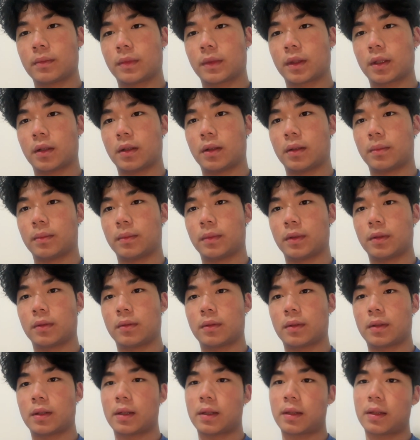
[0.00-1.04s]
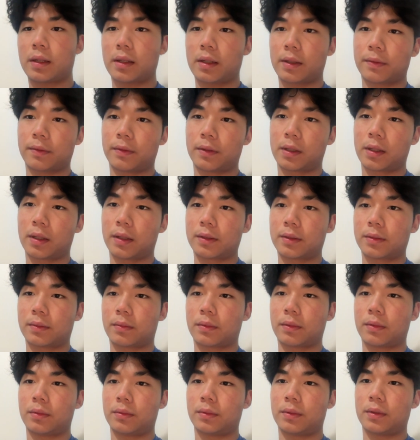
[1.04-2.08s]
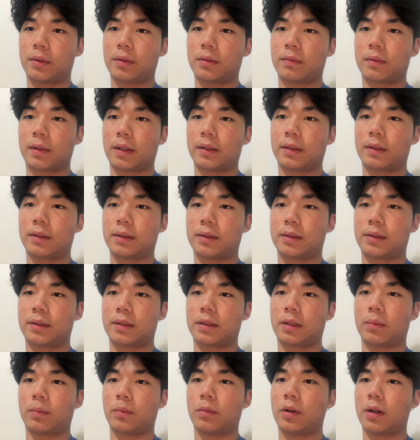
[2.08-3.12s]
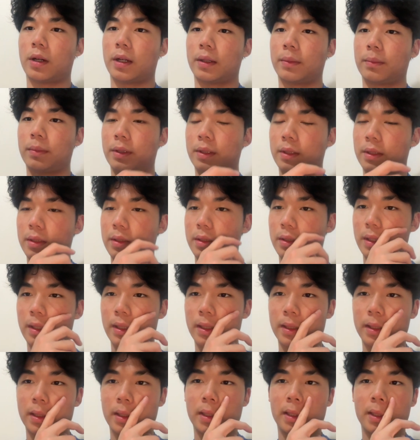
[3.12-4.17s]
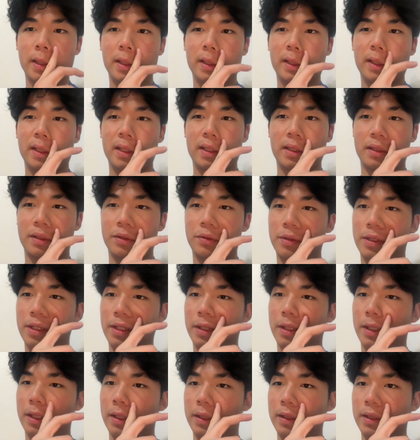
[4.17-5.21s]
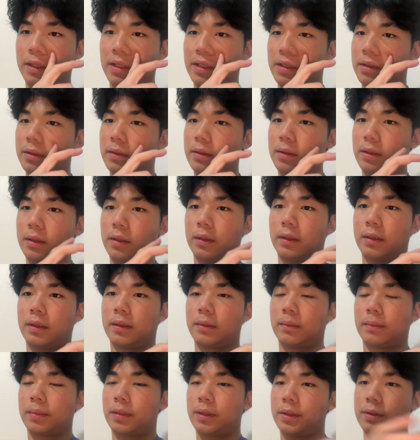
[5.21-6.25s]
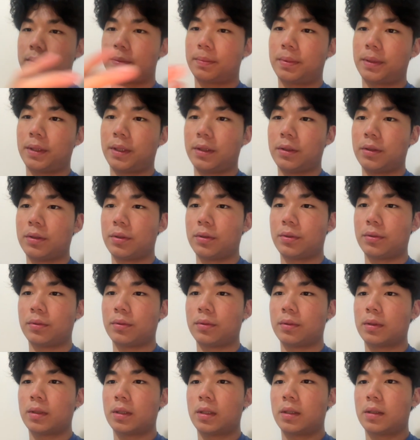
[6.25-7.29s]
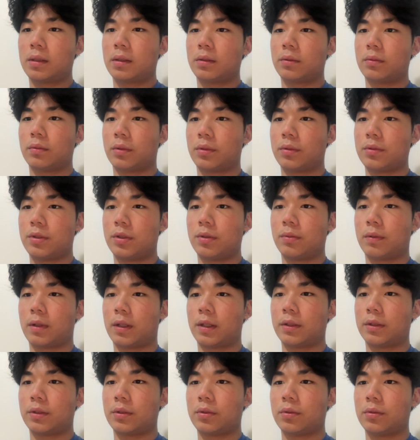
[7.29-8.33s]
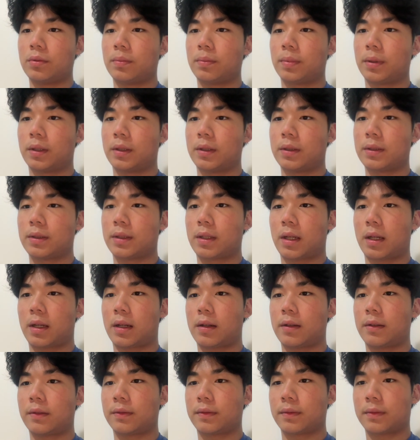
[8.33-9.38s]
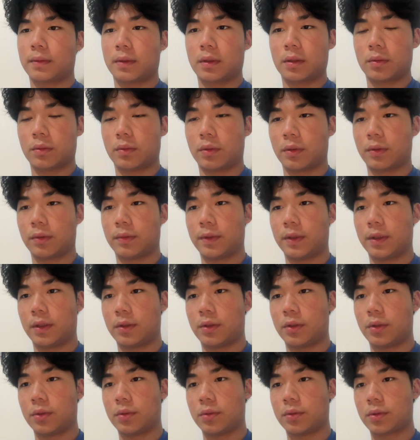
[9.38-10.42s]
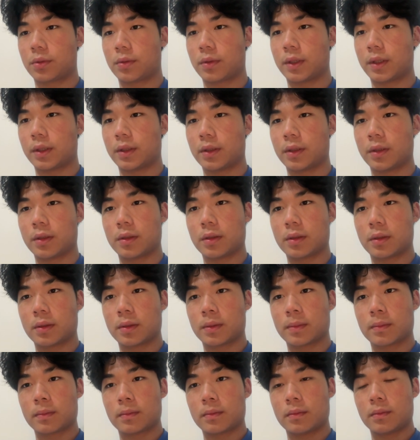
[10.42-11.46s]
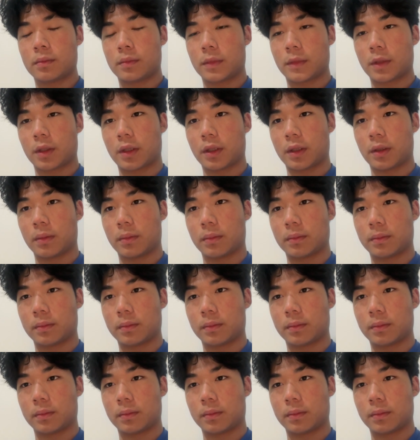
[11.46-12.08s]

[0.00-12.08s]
I think I forgot to write the sub y, but yeah, you get the idea. And then plus P2 rho gy2 plus half rho v2 squared. Okay.